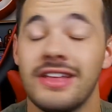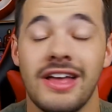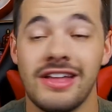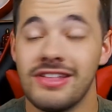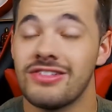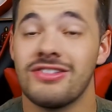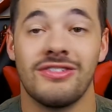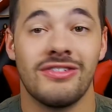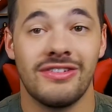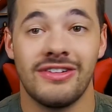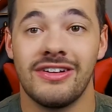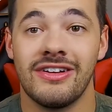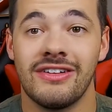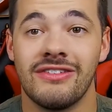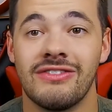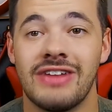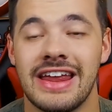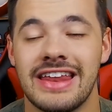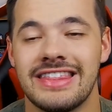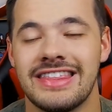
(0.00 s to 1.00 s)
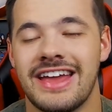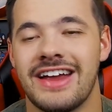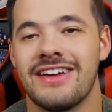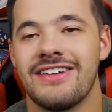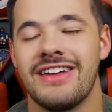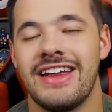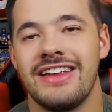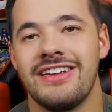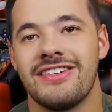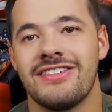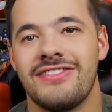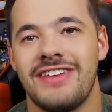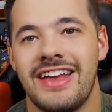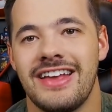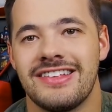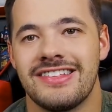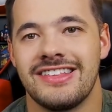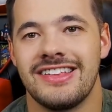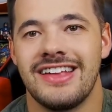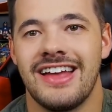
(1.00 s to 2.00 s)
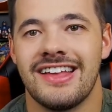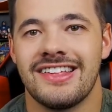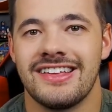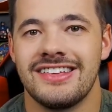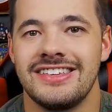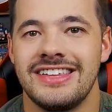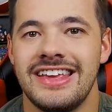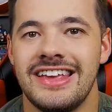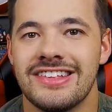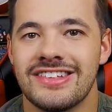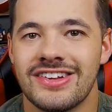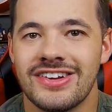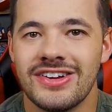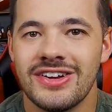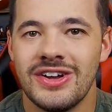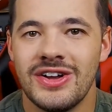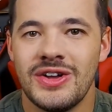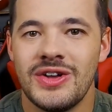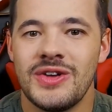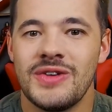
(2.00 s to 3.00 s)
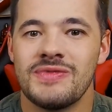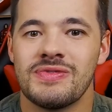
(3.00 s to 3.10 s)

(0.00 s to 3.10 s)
it's right there in your face as a teaser.